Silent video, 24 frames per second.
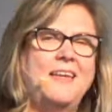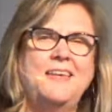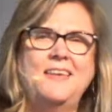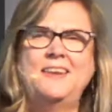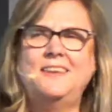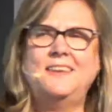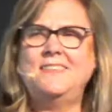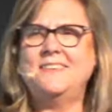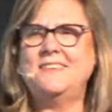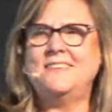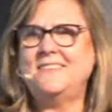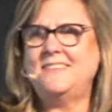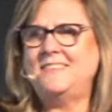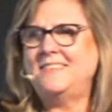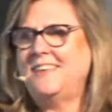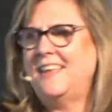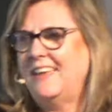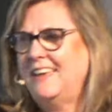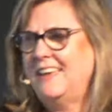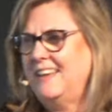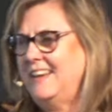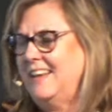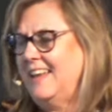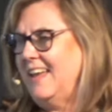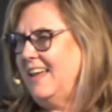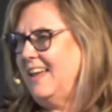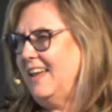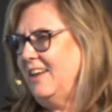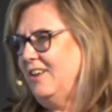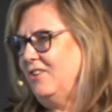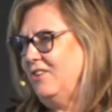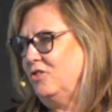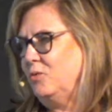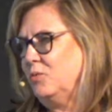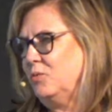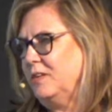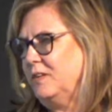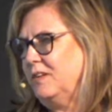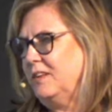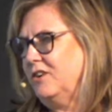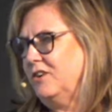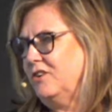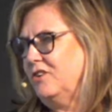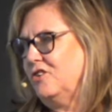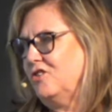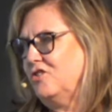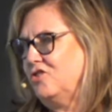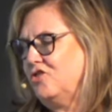in this day and age when
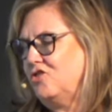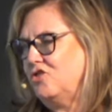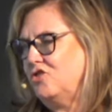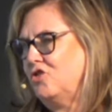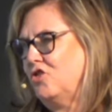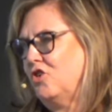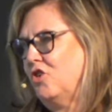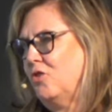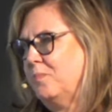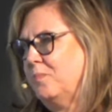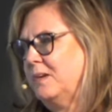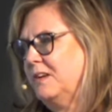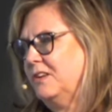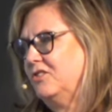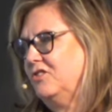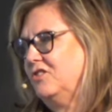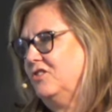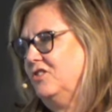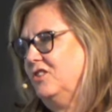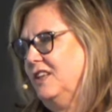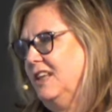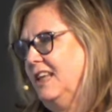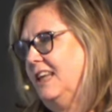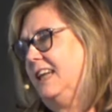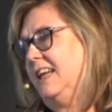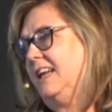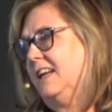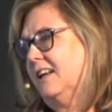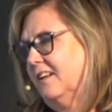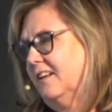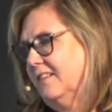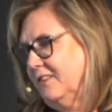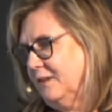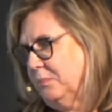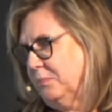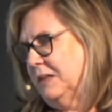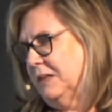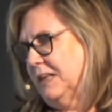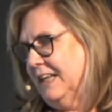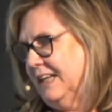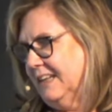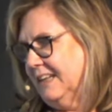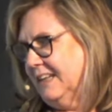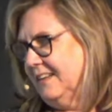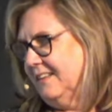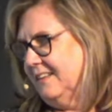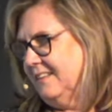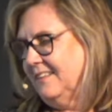there is so much need on the
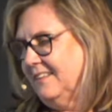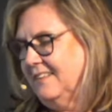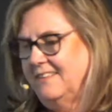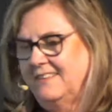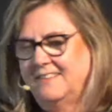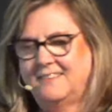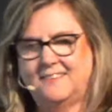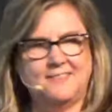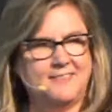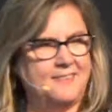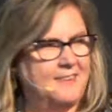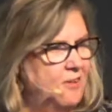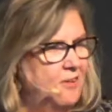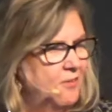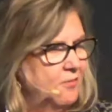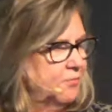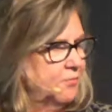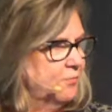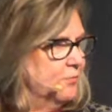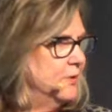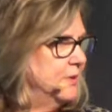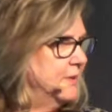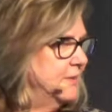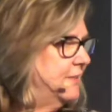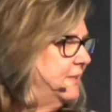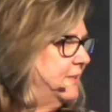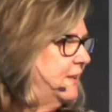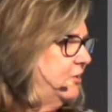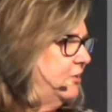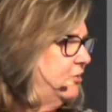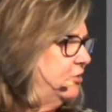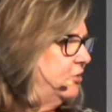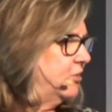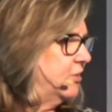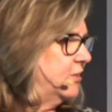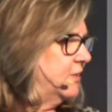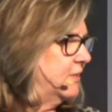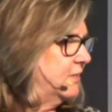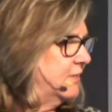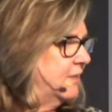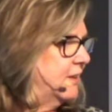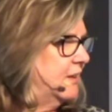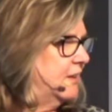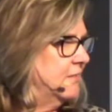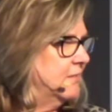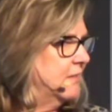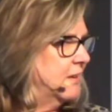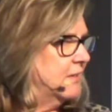planet, self-realization can
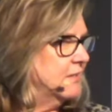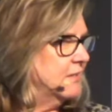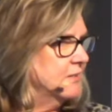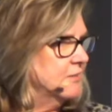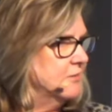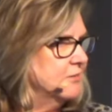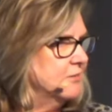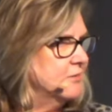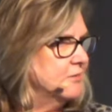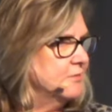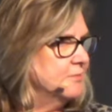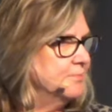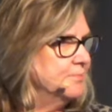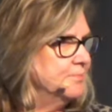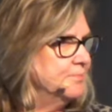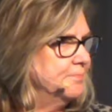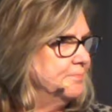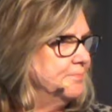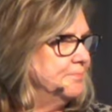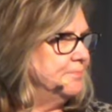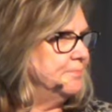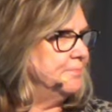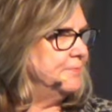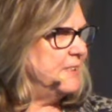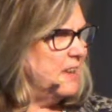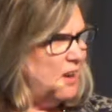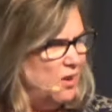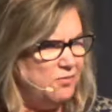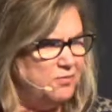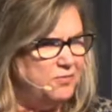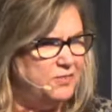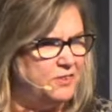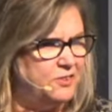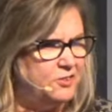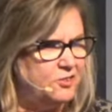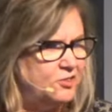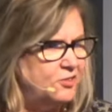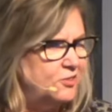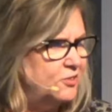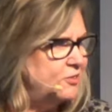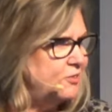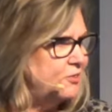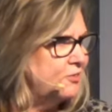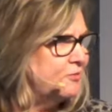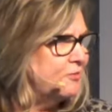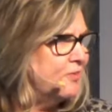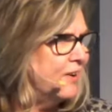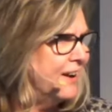sound a little selfish,
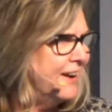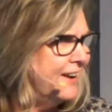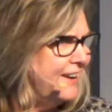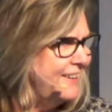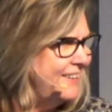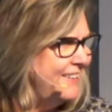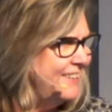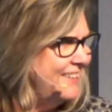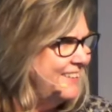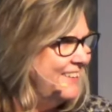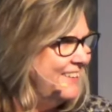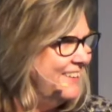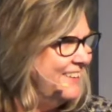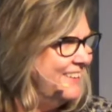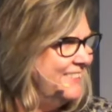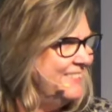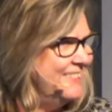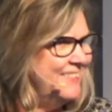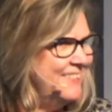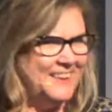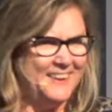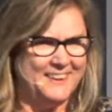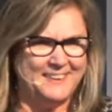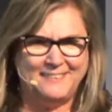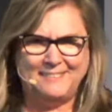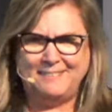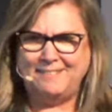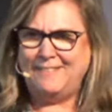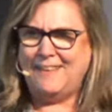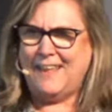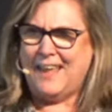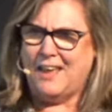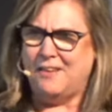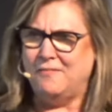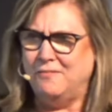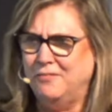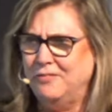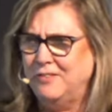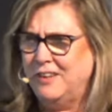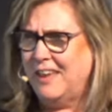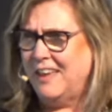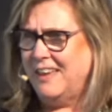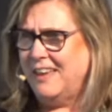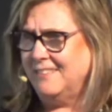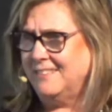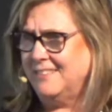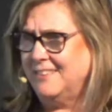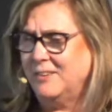right? Like
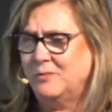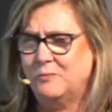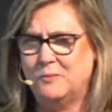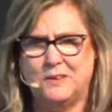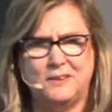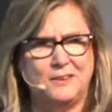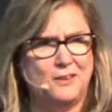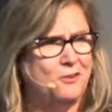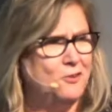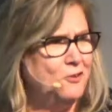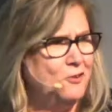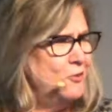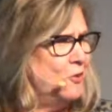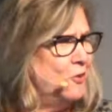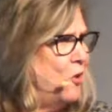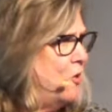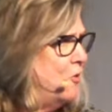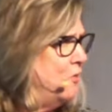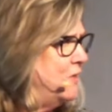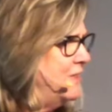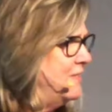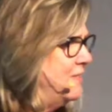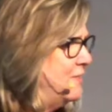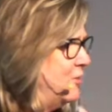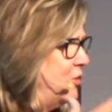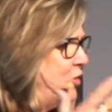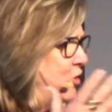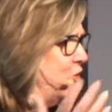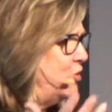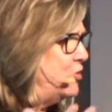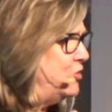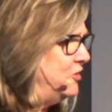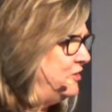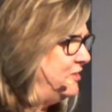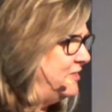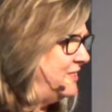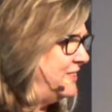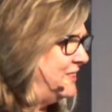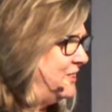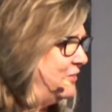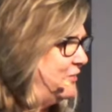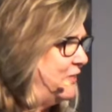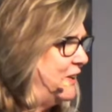navel-gazing, when there's all this urgency